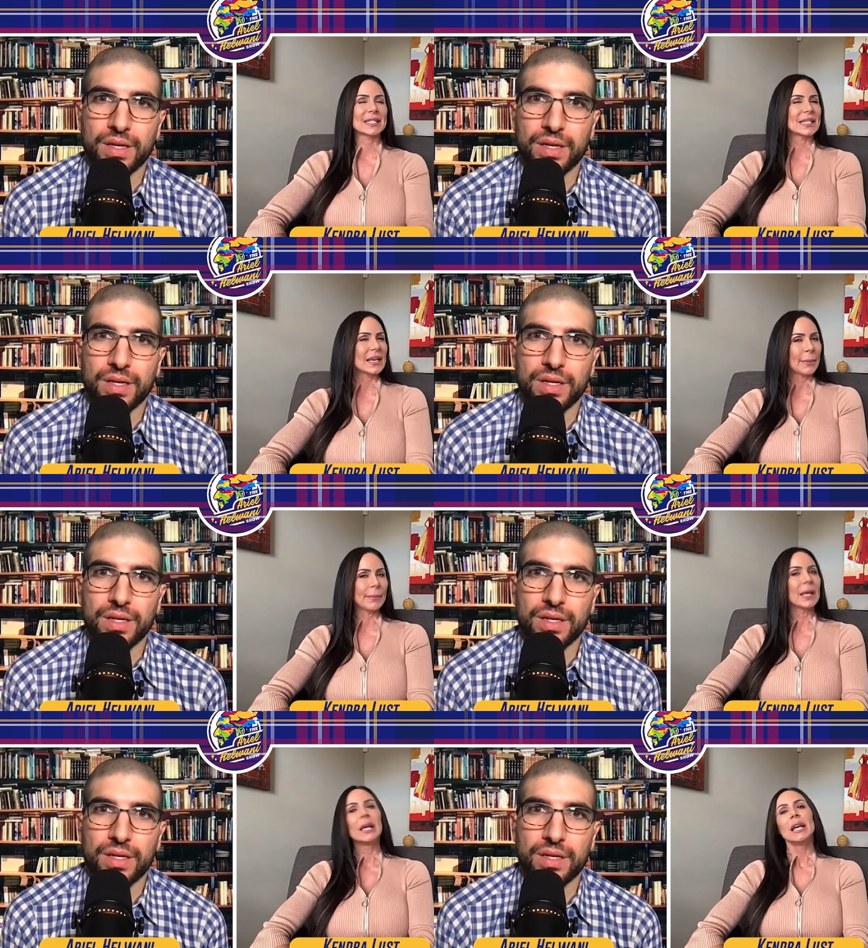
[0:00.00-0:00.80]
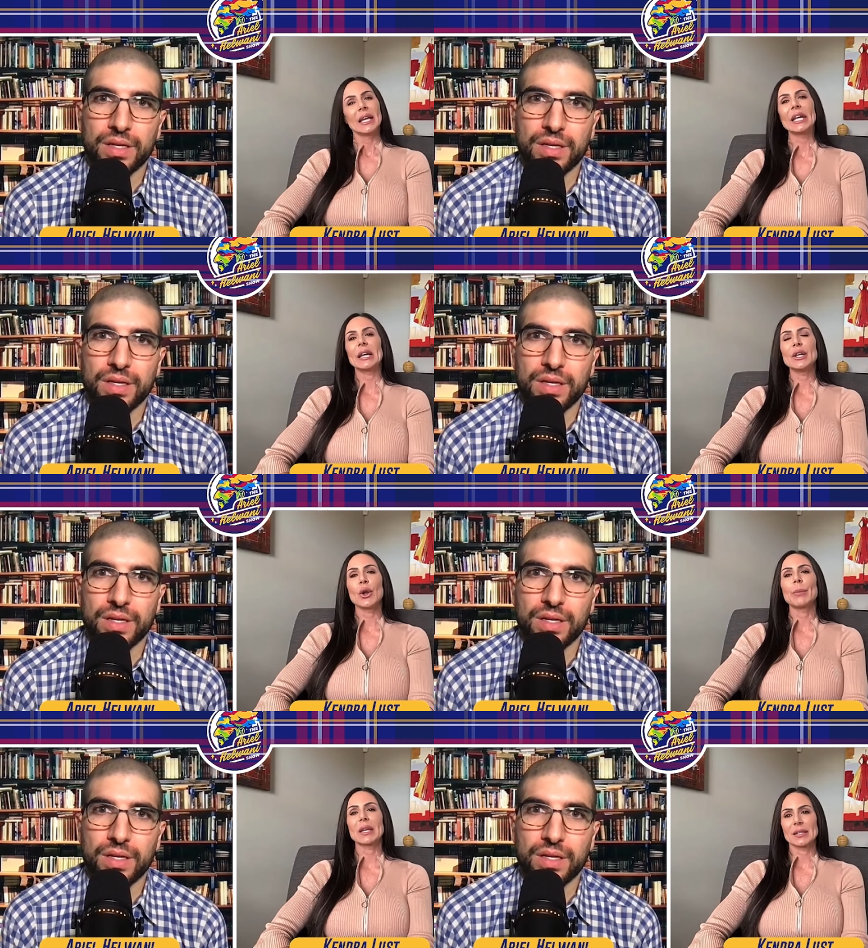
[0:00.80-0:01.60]
Speaker 1: to see him,
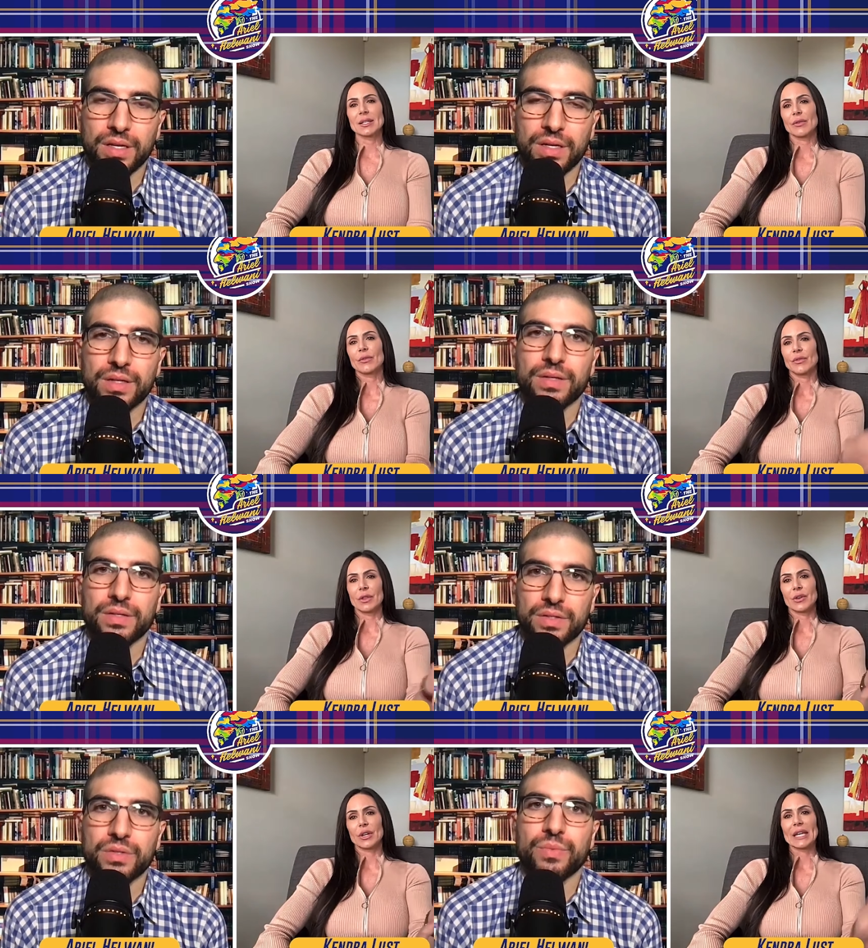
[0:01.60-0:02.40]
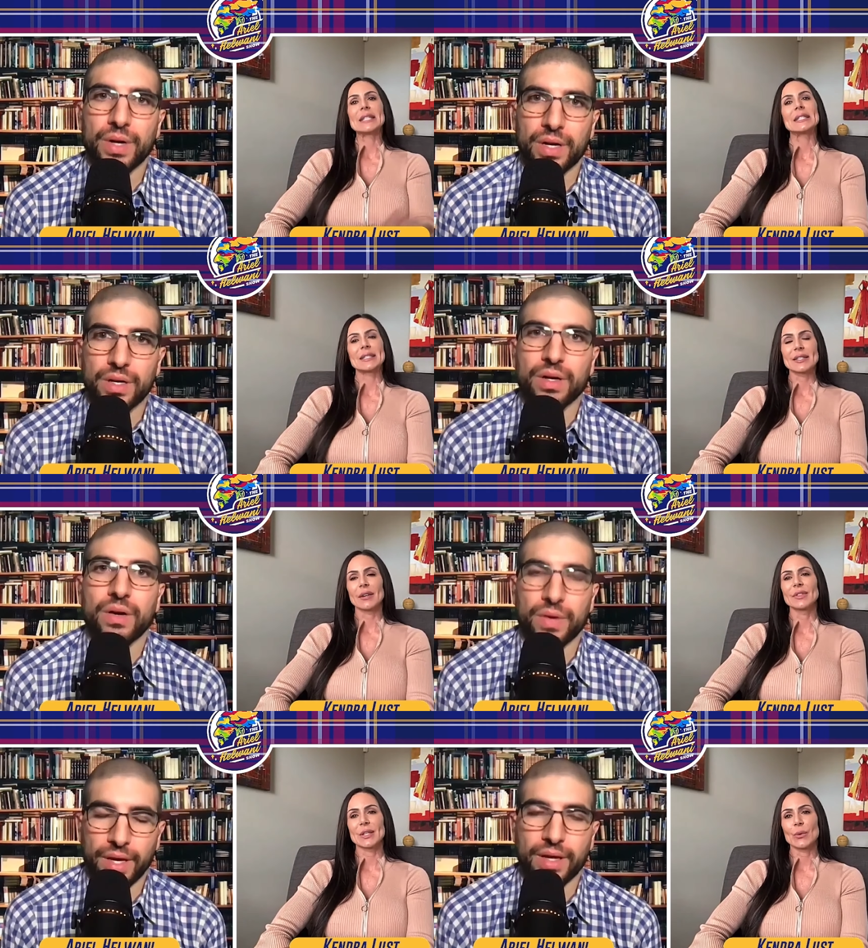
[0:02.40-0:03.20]
you know, because of their kids. Right.
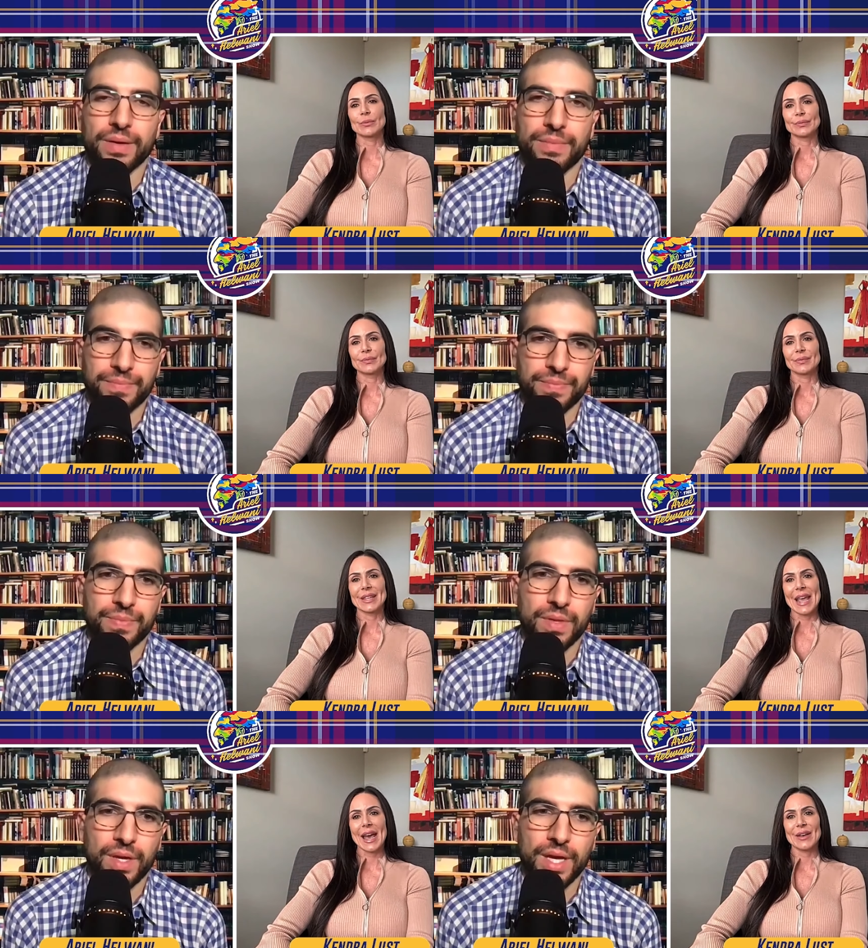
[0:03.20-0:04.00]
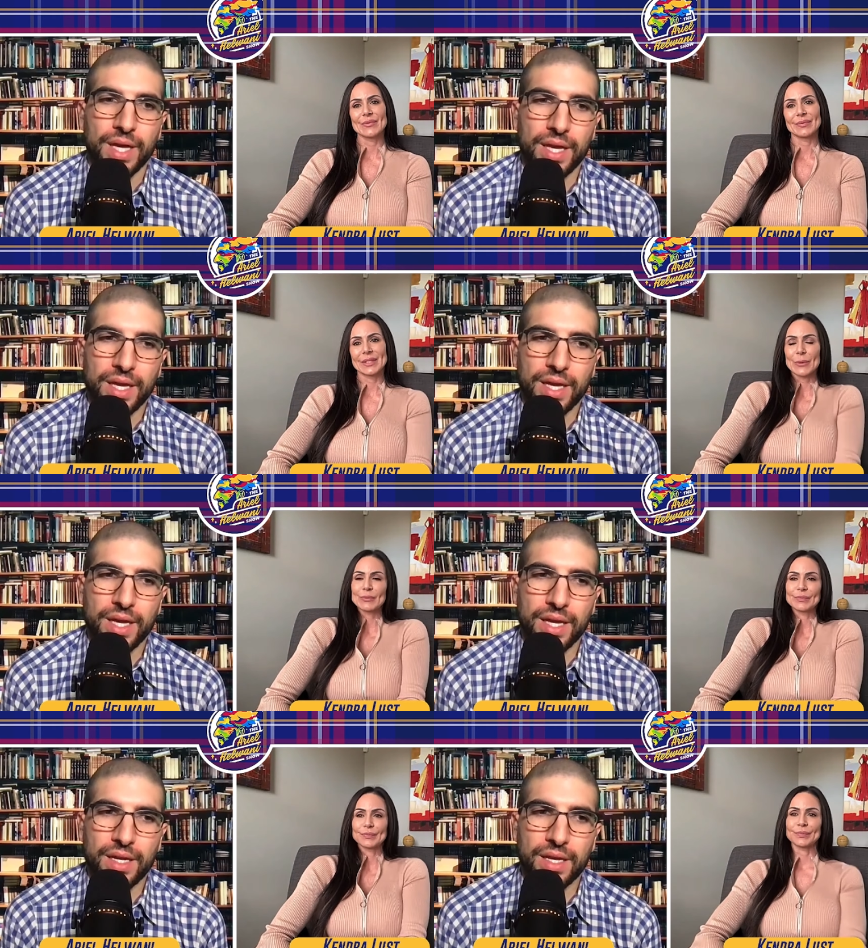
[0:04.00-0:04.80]
Okay. Yeah.
Speaker 2: So.
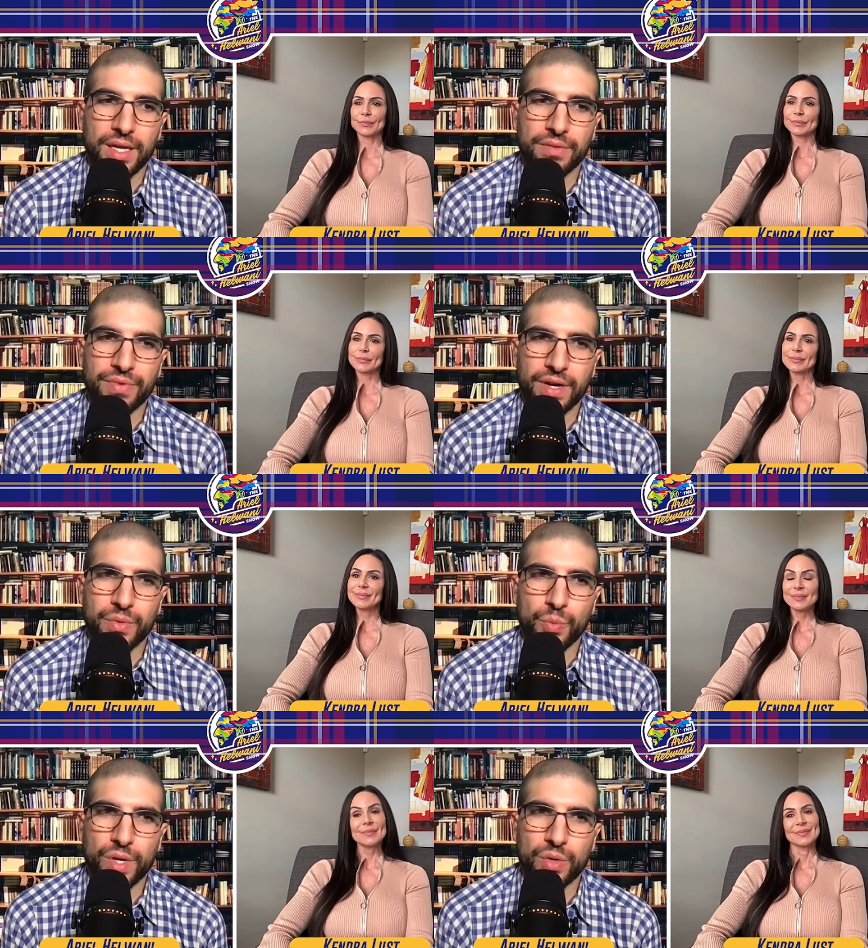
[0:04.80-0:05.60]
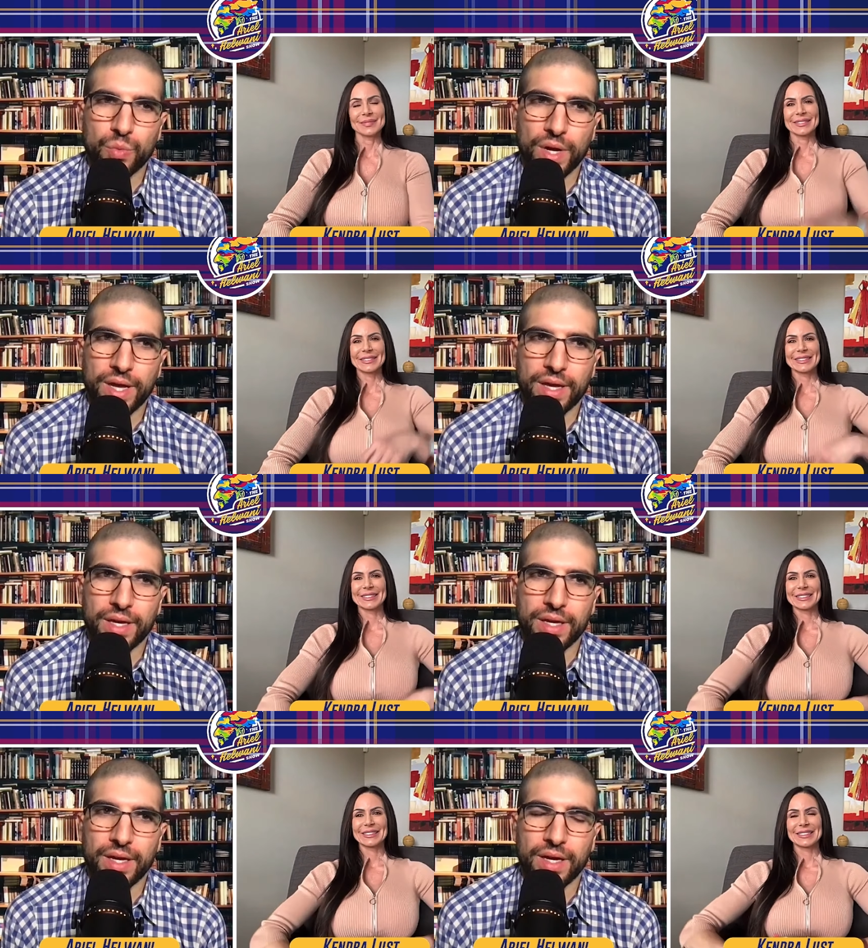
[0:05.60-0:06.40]
In in a very weird
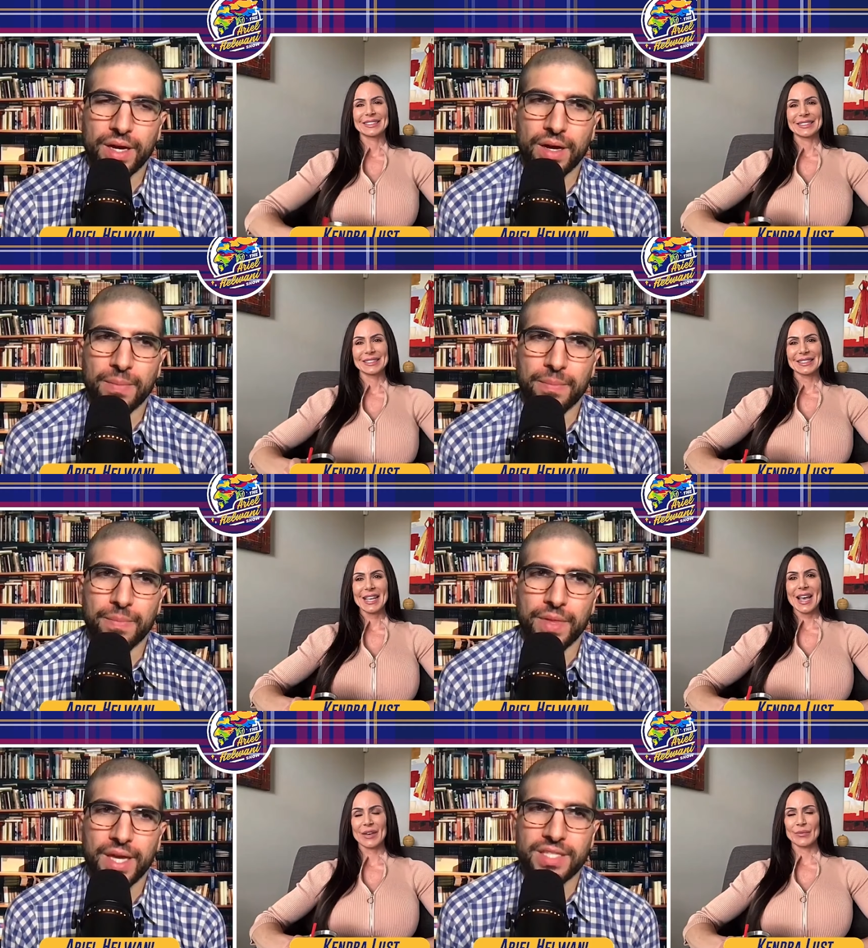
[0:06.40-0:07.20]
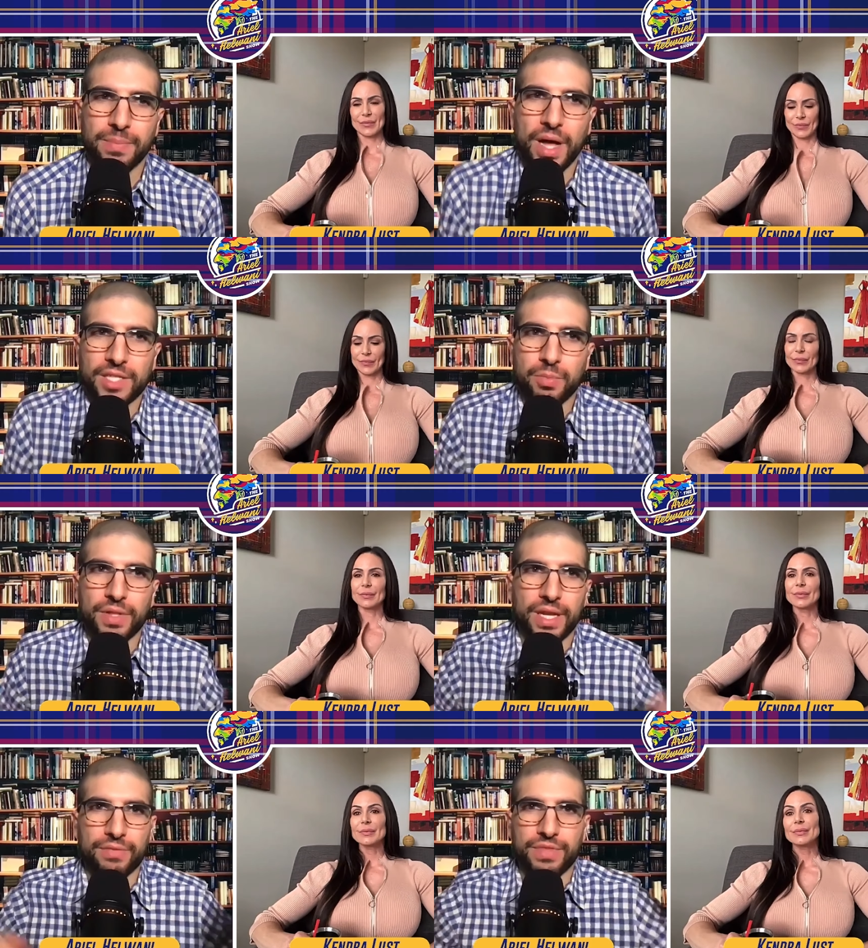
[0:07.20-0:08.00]
way, um, is it possible
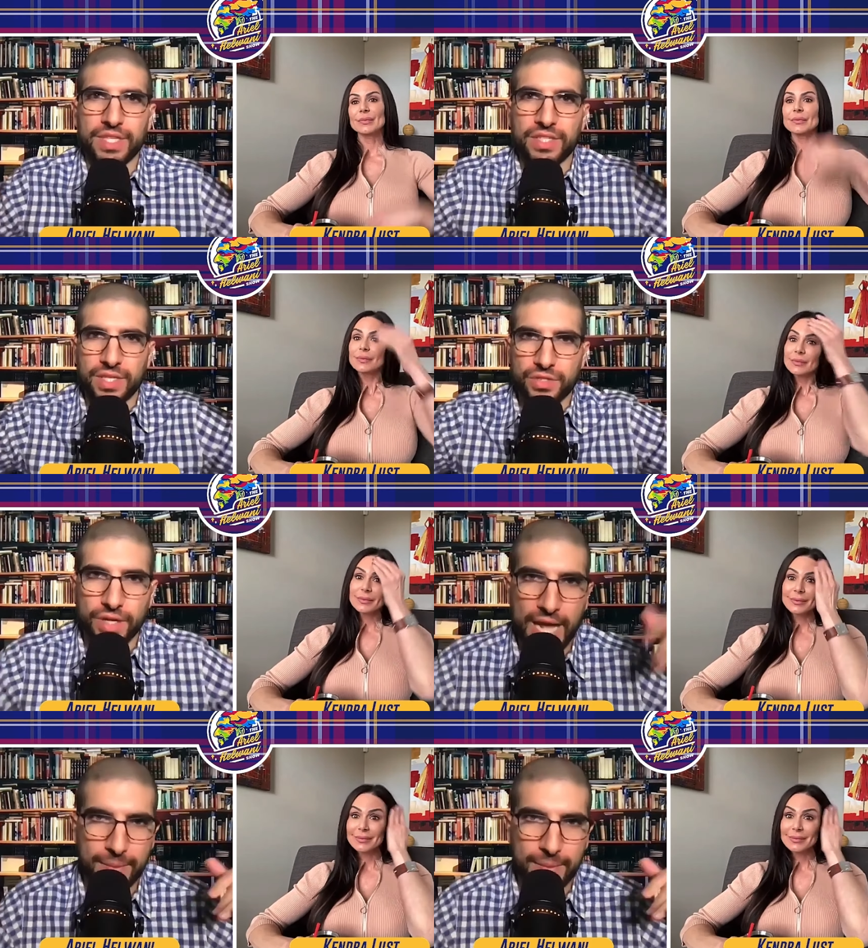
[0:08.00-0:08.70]
that if these things aren't